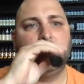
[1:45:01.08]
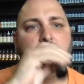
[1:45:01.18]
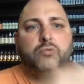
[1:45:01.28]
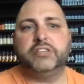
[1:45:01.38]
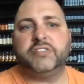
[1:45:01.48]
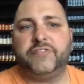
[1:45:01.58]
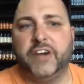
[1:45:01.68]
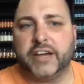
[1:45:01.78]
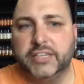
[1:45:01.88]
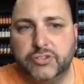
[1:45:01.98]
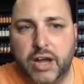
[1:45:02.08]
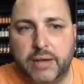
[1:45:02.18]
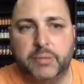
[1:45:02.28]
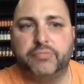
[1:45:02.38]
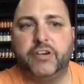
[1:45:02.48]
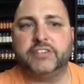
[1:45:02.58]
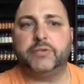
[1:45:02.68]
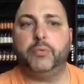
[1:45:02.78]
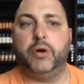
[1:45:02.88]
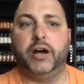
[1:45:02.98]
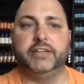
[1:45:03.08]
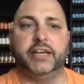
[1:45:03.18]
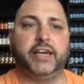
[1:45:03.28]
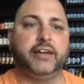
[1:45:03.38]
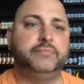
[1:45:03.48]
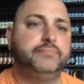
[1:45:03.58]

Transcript: Where's the fucking drama? Press rewind, dickhead.